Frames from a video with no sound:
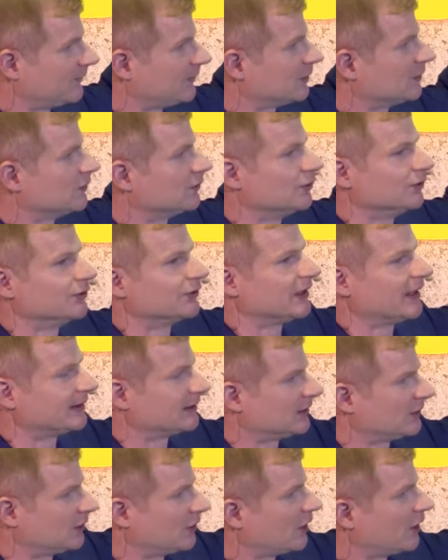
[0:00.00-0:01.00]
if you lose
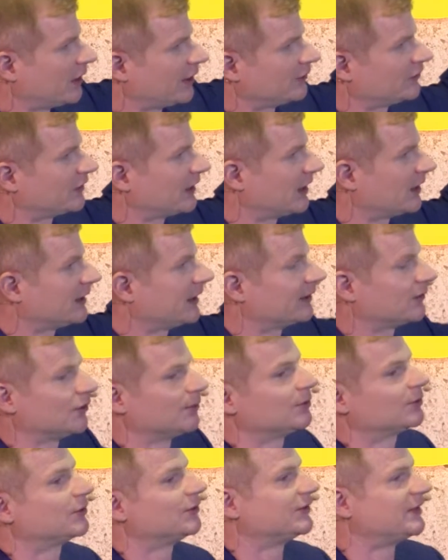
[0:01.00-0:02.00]
like the large airline
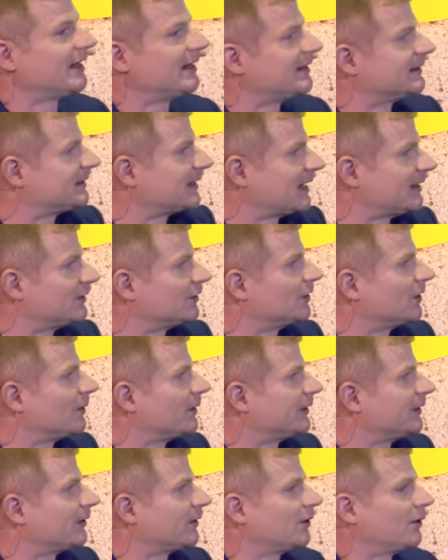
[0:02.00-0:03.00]
groups because they decide to go
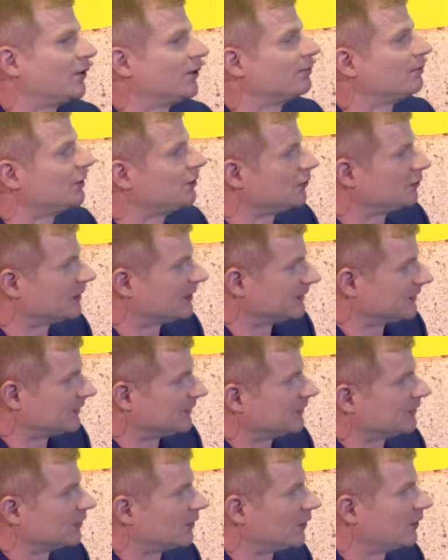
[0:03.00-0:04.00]
on their own, but you can
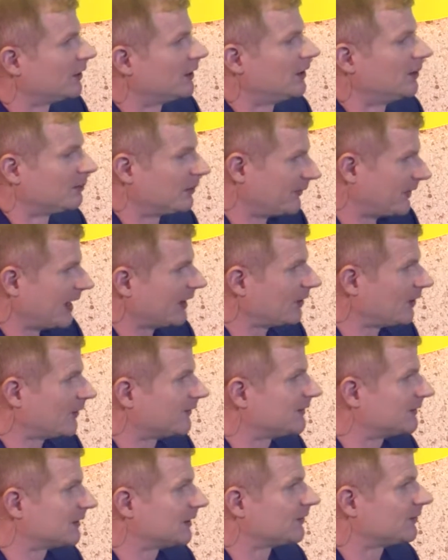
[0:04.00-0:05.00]
still provide
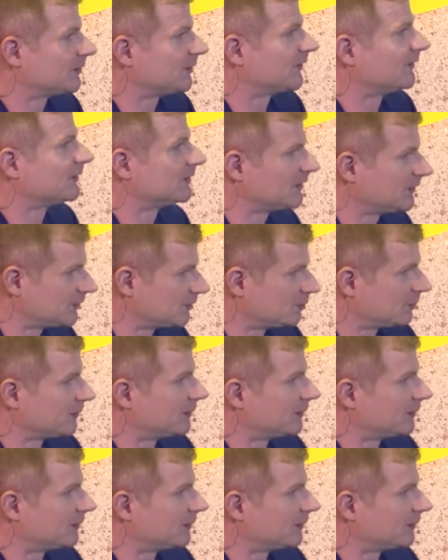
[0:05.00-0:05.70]
all these other services?